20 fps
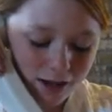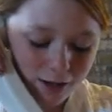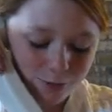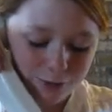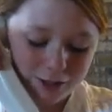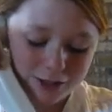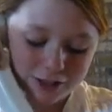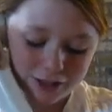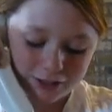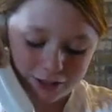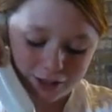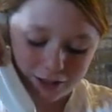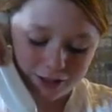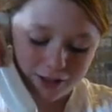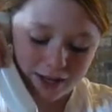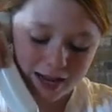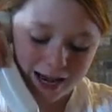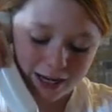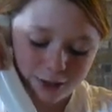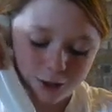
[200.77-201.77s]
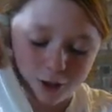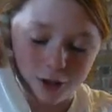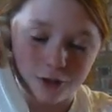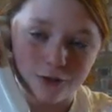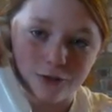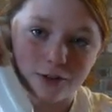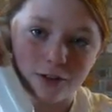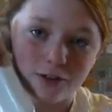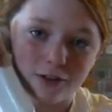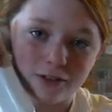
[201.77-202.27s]
which can turn the
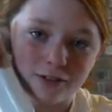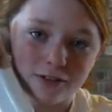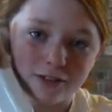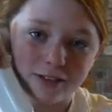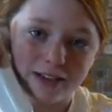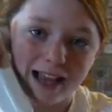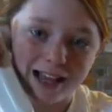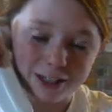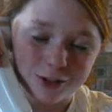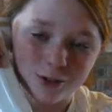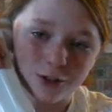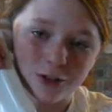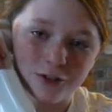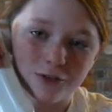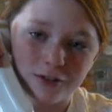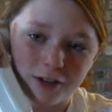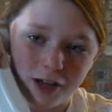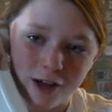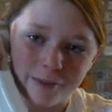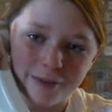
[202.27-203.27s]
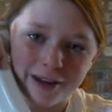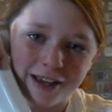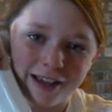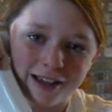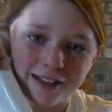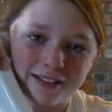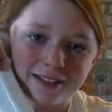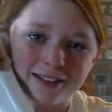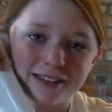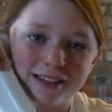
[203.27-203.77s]
natural
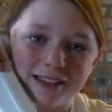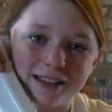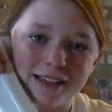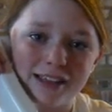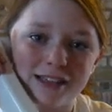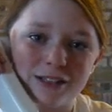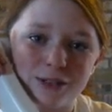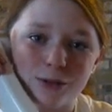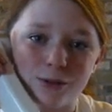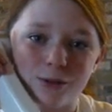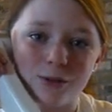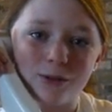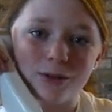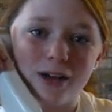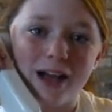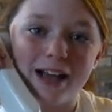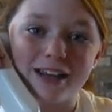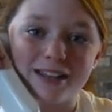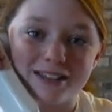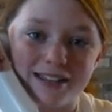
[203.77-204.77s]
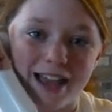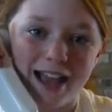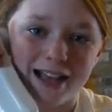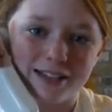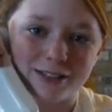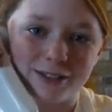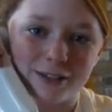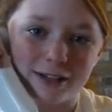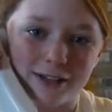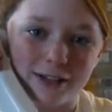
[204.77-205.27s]
phenomena into a
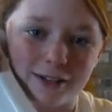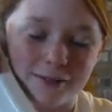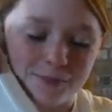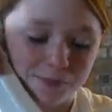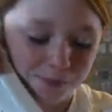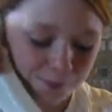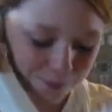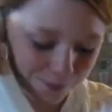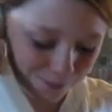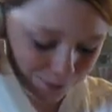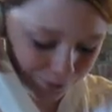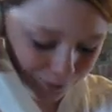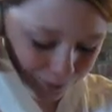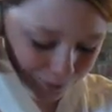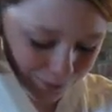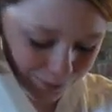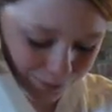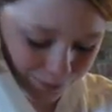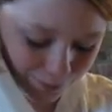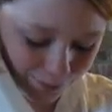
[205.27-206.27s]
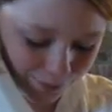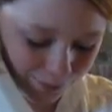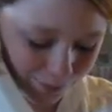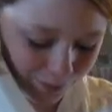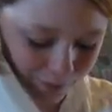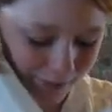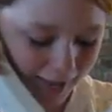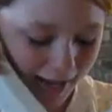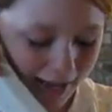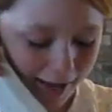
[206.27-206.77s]
disaster.
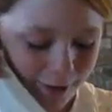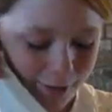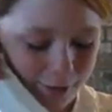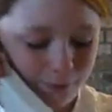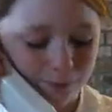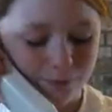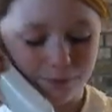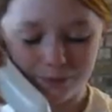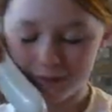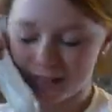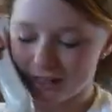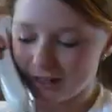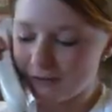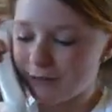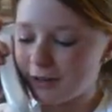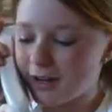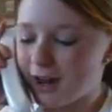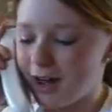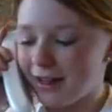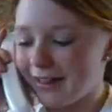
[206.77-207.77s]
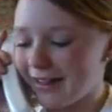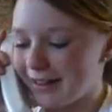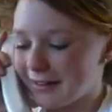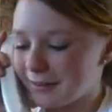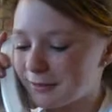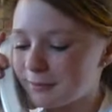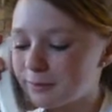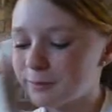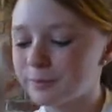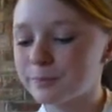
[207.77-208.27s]
Now, thank you for calling.